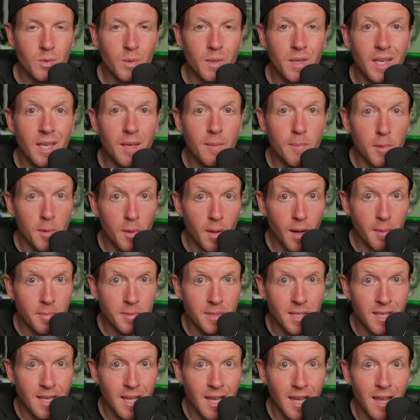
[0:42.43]
We keep you up
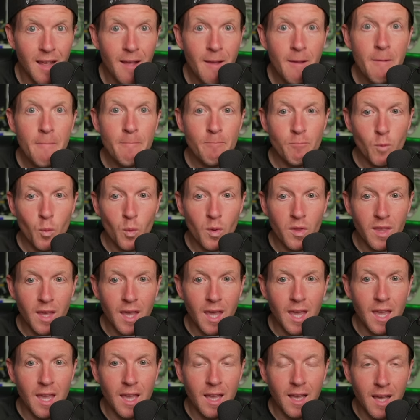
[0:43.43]
to date with
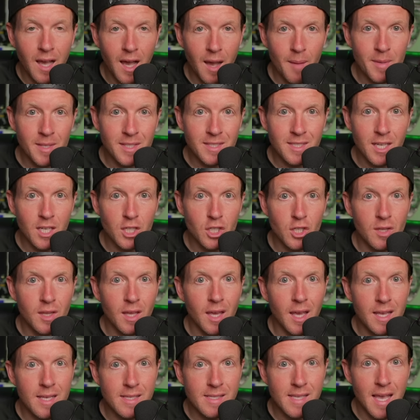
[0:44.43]
a comment section
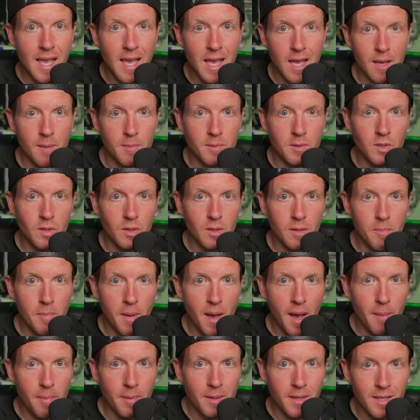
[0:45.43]
that is absolutely
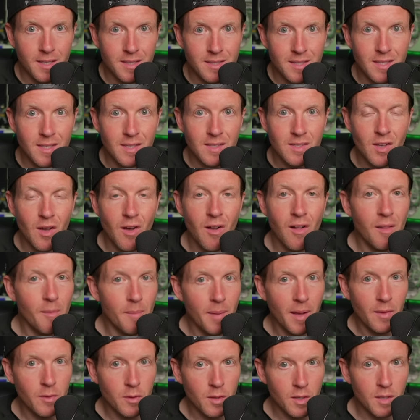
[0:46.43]
popping because this is all
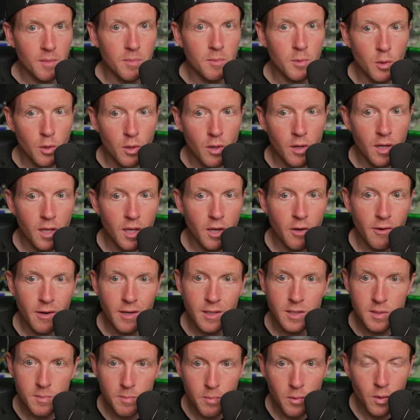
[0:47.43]
about the community
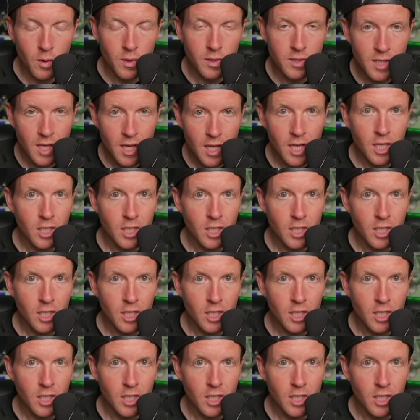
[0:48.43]
around sports,